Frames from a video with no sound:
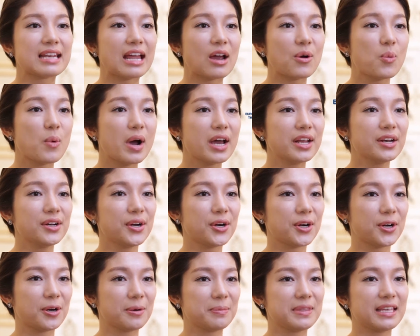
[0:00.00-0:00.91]
Now, one
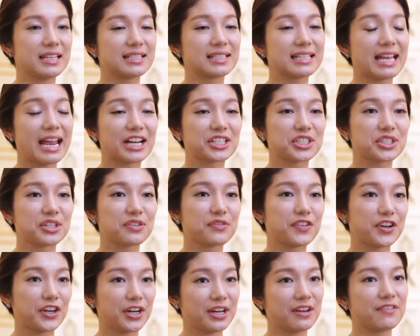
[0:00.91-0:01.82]
herb that's actually
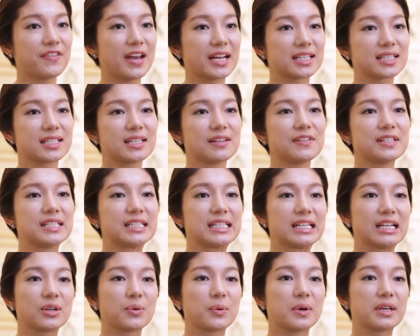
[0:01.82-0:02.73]
very effective in
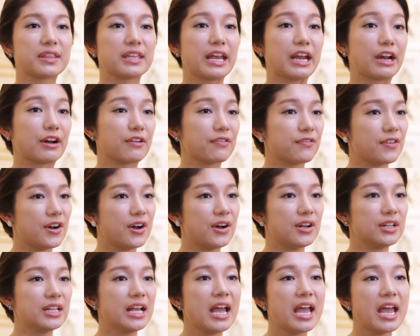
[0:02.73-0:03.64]
dealing with hair
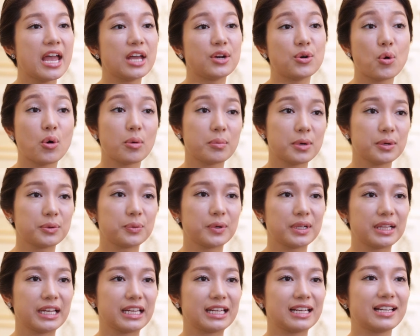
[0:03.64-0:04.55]
fall and
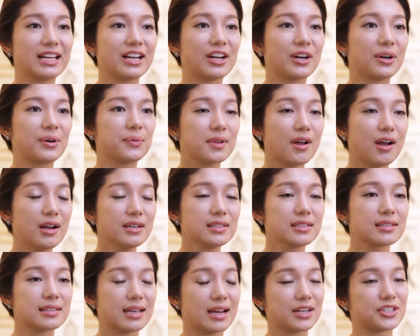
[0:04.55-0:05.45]
hormone-related hair
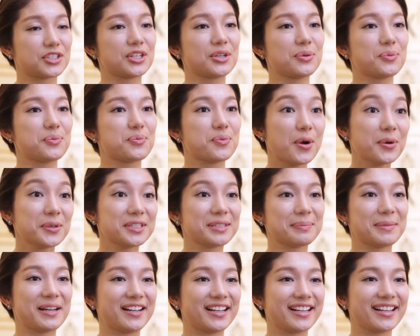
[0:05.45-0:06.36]
loss is actually
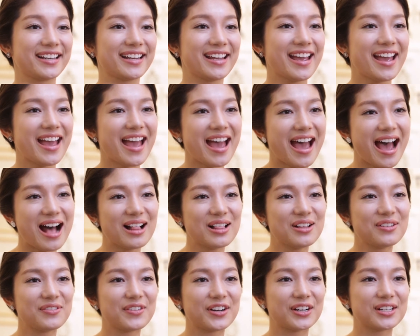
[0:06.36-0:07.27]
rosemary.
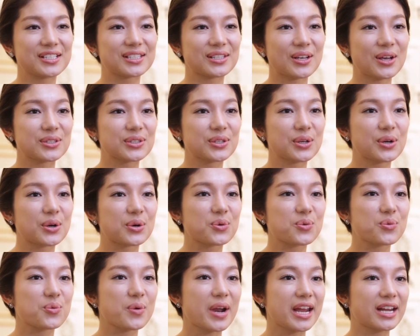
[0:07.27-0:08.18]
Aloe vera is also a
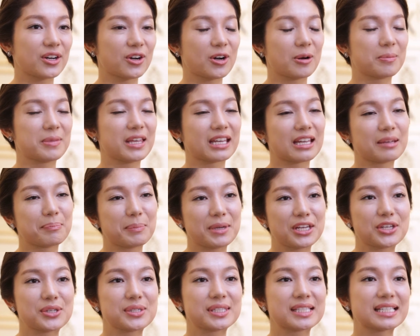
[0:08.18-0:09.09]
great herb that can
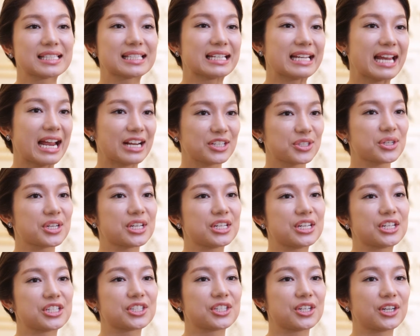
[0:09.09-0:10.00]
be used as a natural
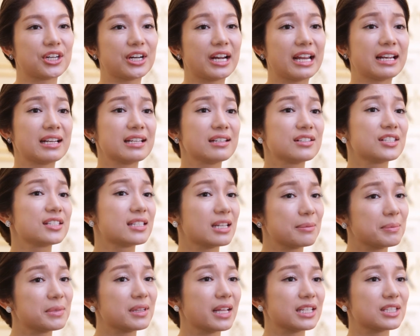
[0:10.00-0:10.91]
conditioner and
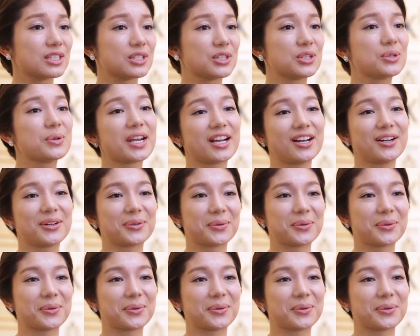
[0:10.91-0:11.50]
stimulates new hair